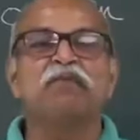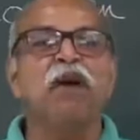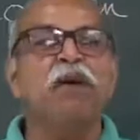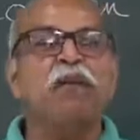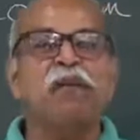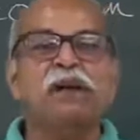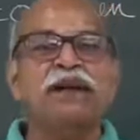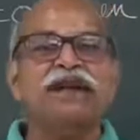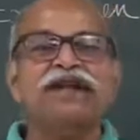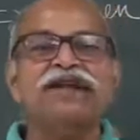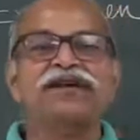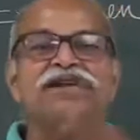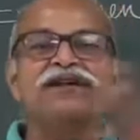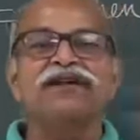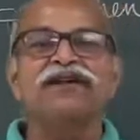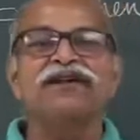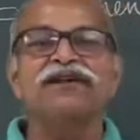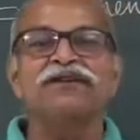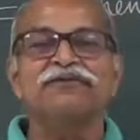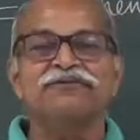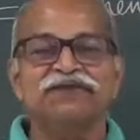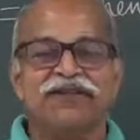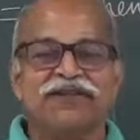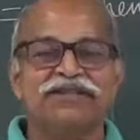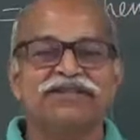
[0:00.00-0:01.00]

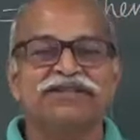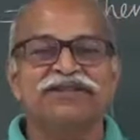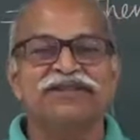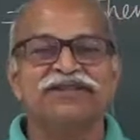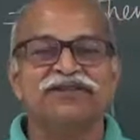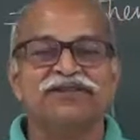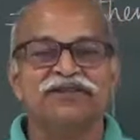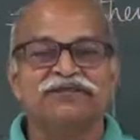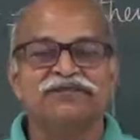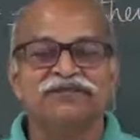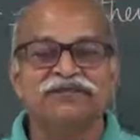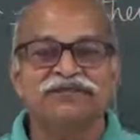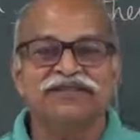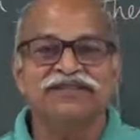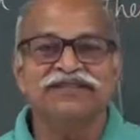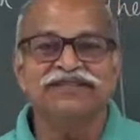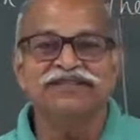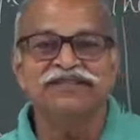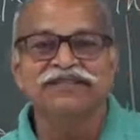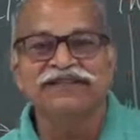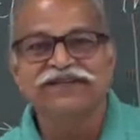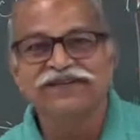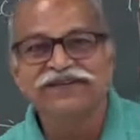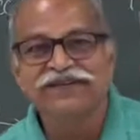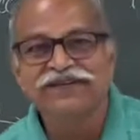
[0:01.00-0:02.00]
popular version of
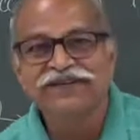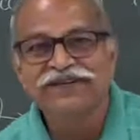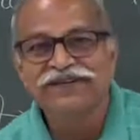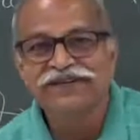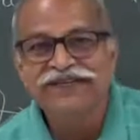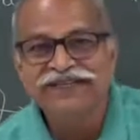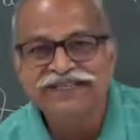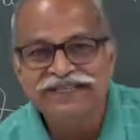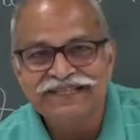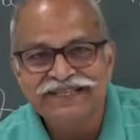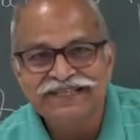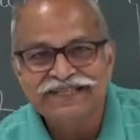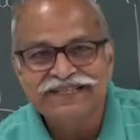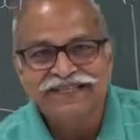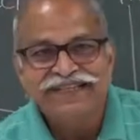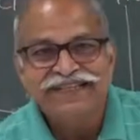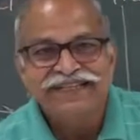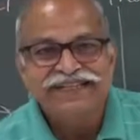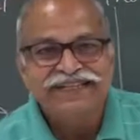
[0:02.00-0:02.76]
Newton's third law is